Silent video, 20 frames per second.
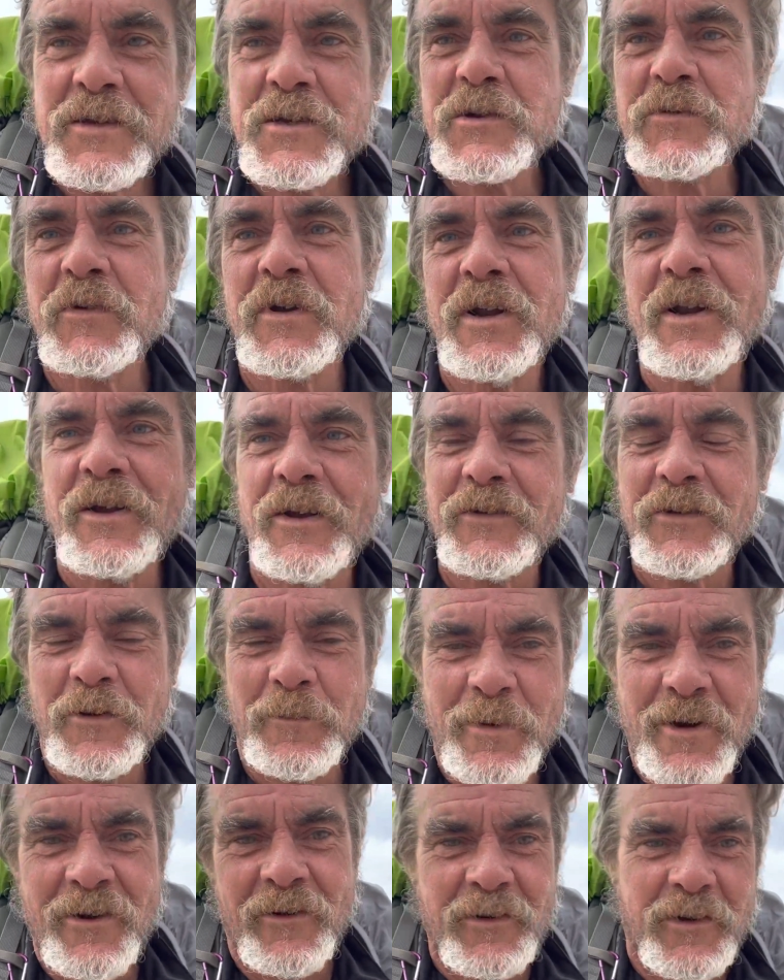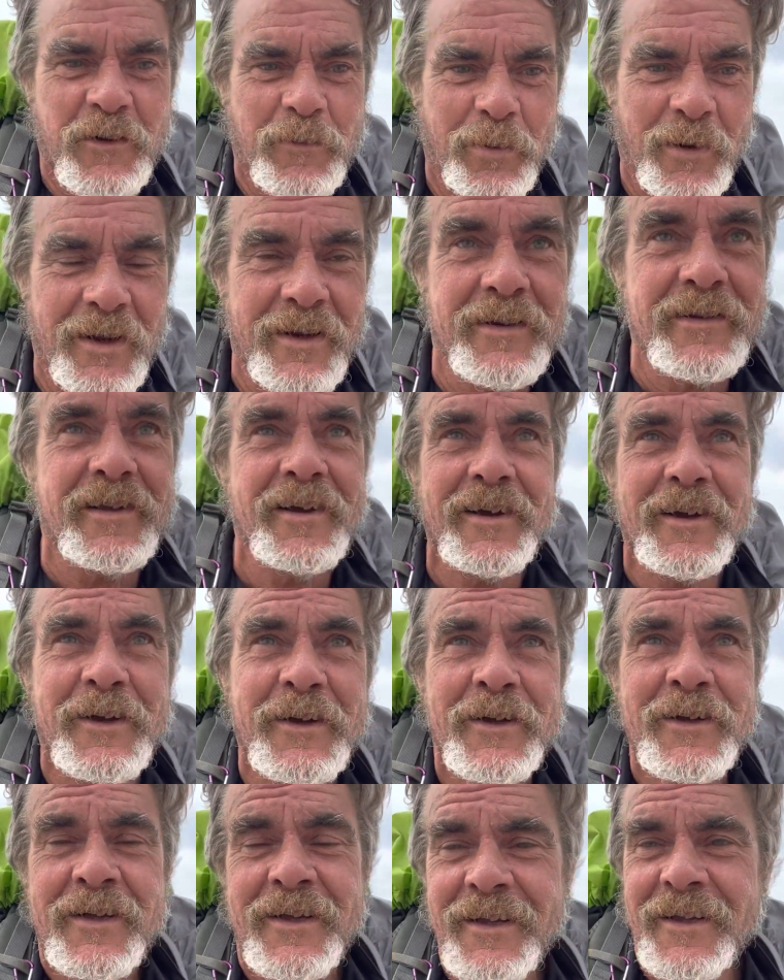Realised I better explain that.
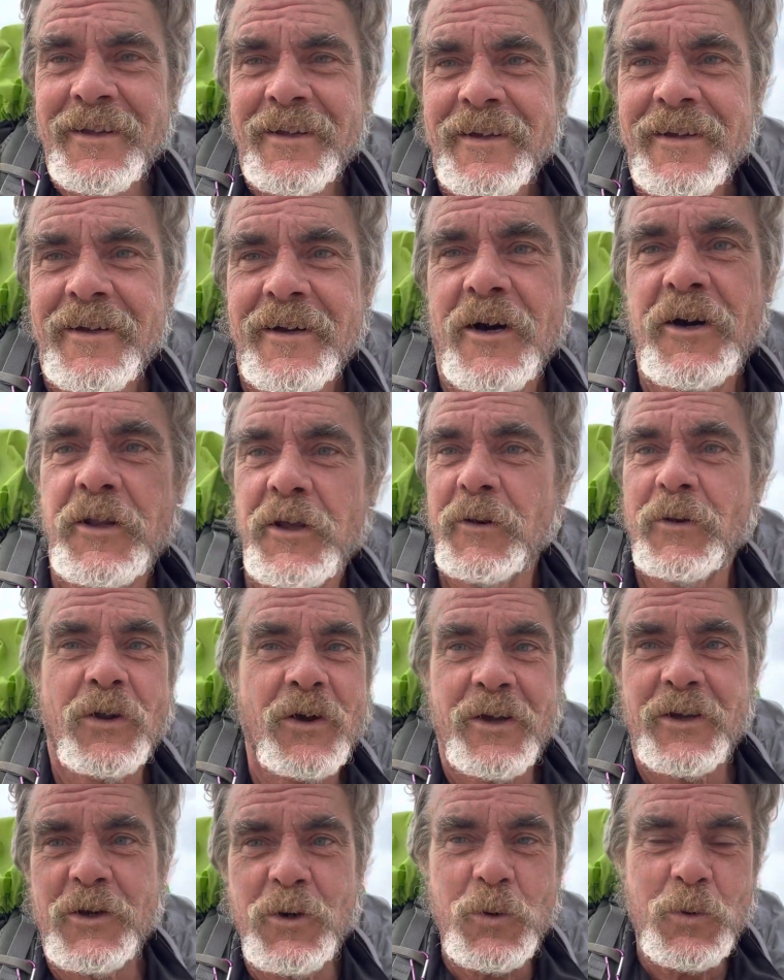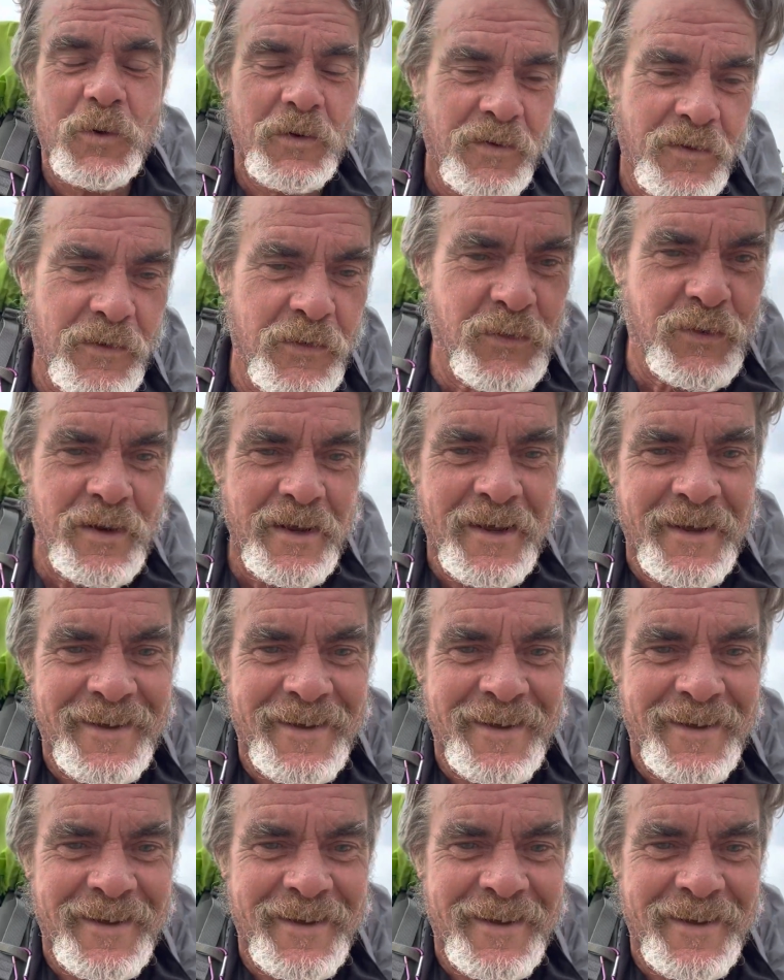I don't like horses.